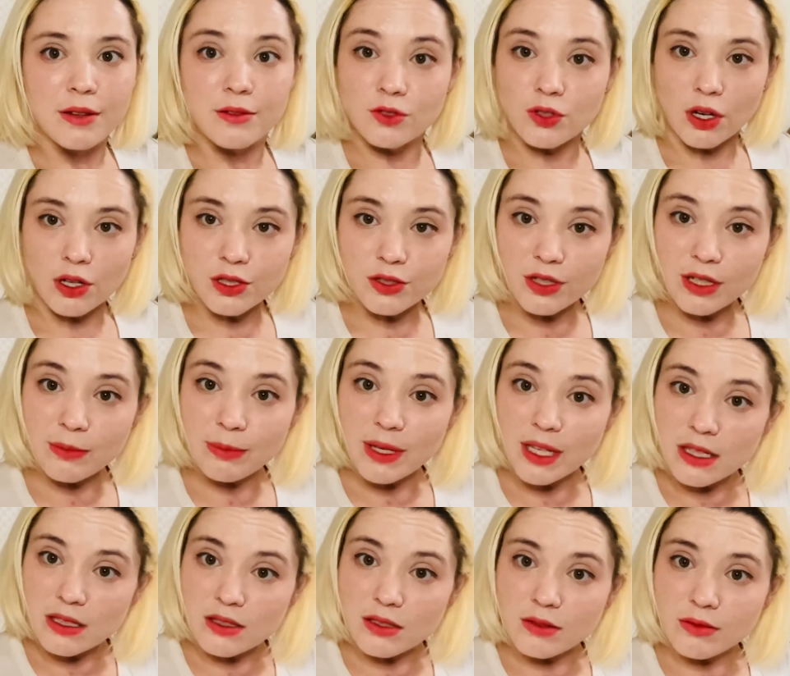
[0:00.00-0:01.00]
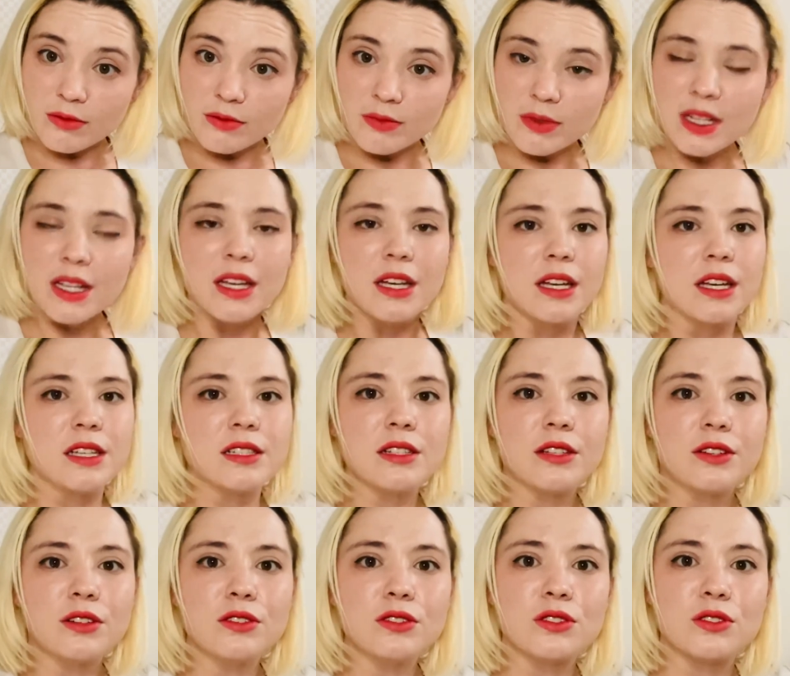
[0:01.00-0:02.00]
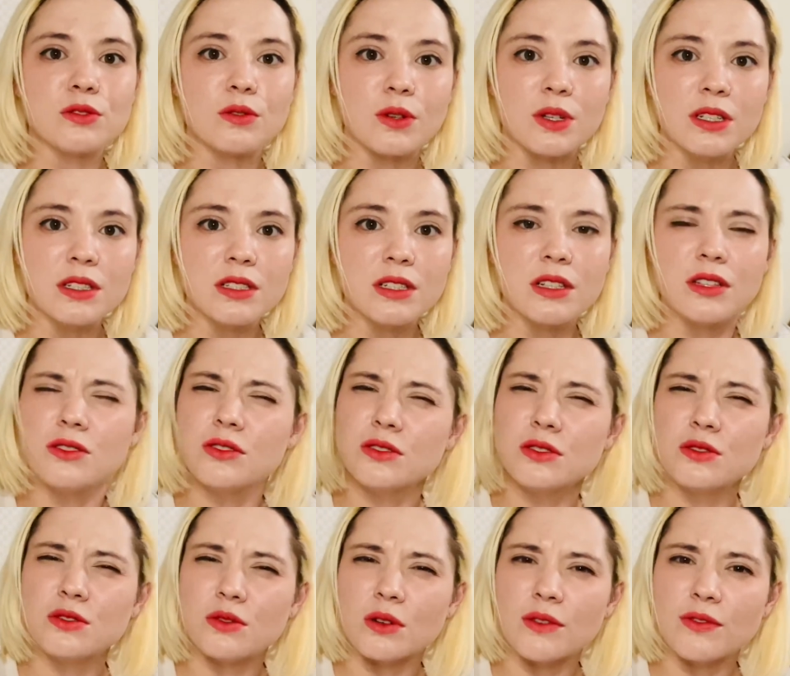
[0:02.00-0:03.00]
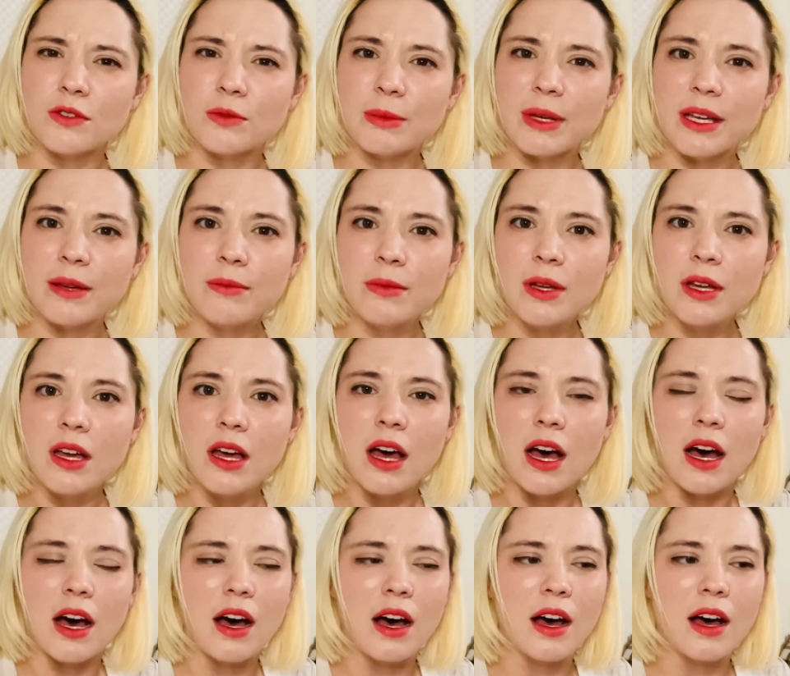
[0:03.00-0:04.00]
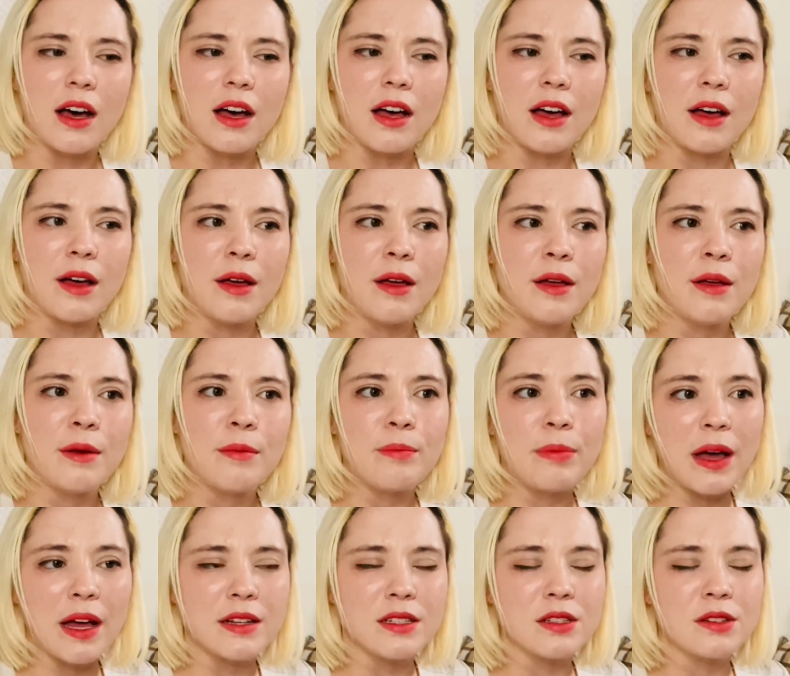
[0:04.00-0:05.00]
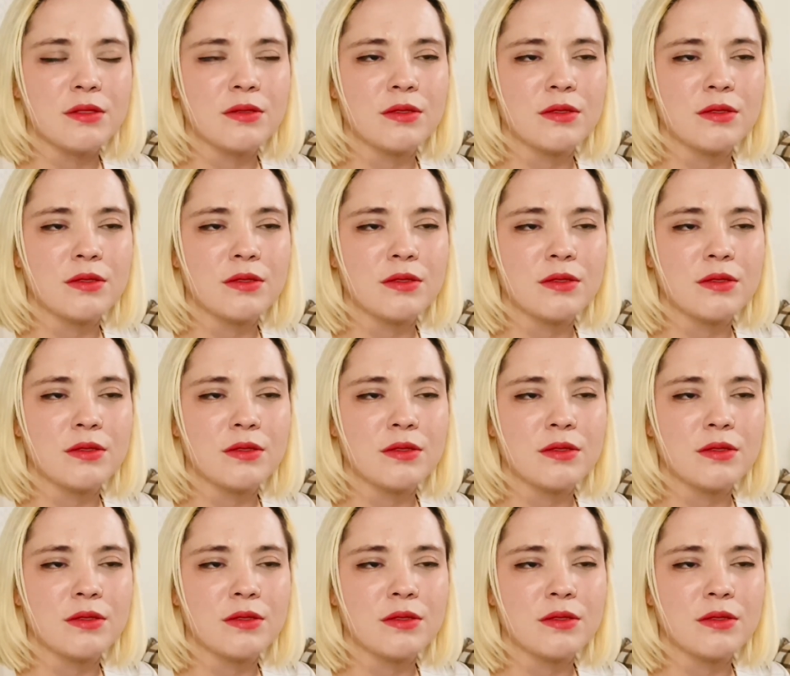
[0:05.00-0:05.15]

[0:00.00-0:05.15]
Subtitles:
piece is a little short, a little too short for me. But